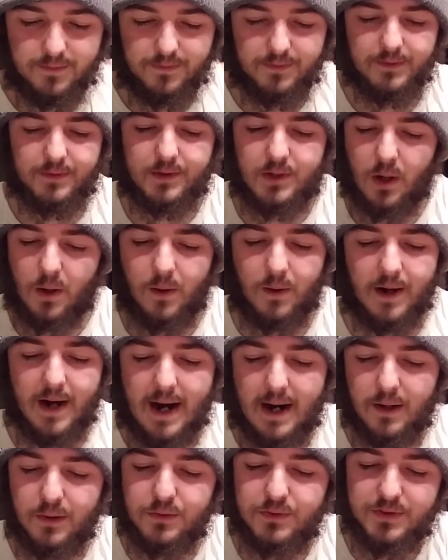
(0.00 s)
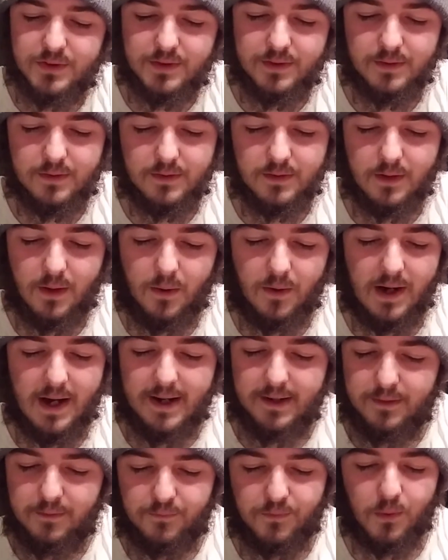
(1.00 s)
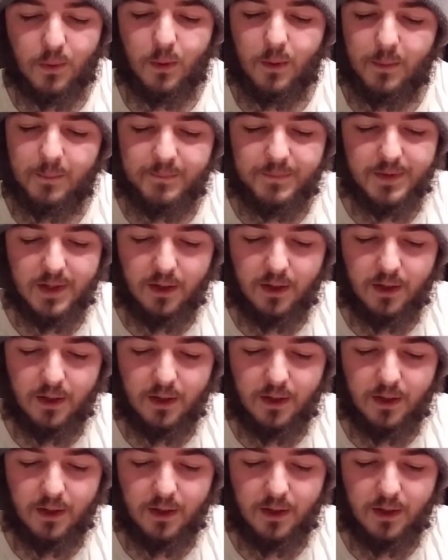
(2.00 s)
Car, house, I'll add it for them,